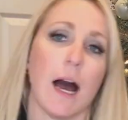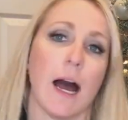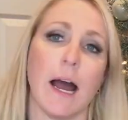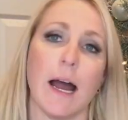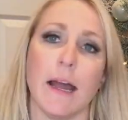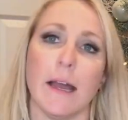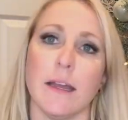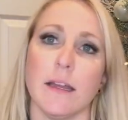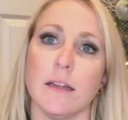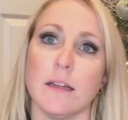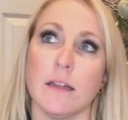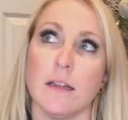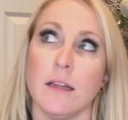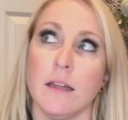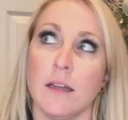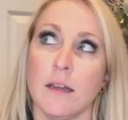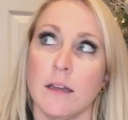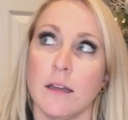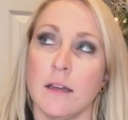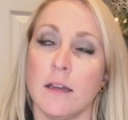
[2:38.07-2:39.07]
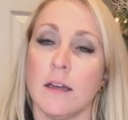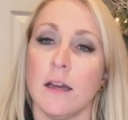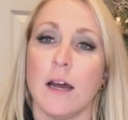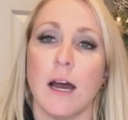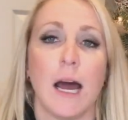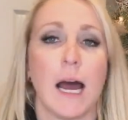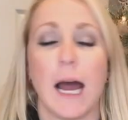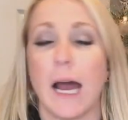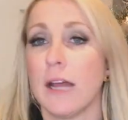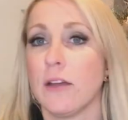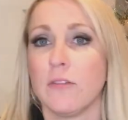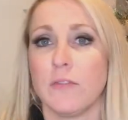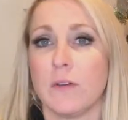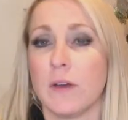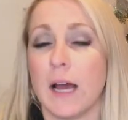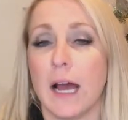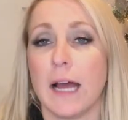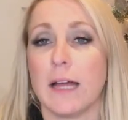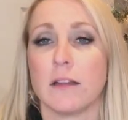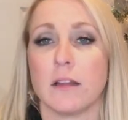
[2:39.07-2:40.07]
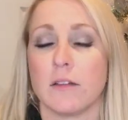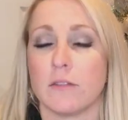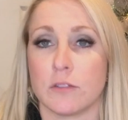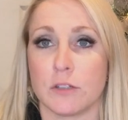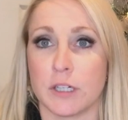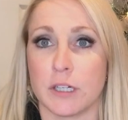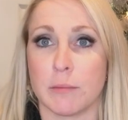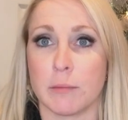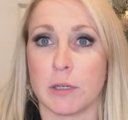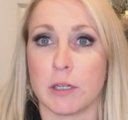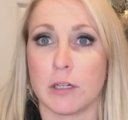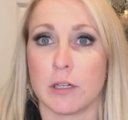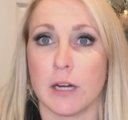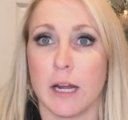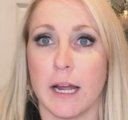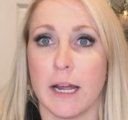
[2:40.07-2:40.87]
I love creamer.